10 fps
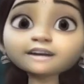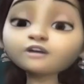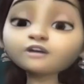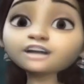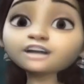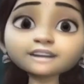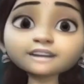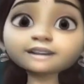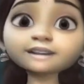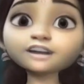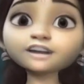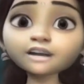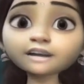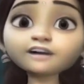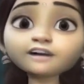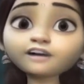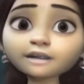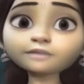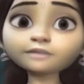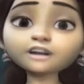which doesn't need GRE for
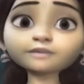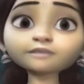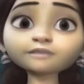admission.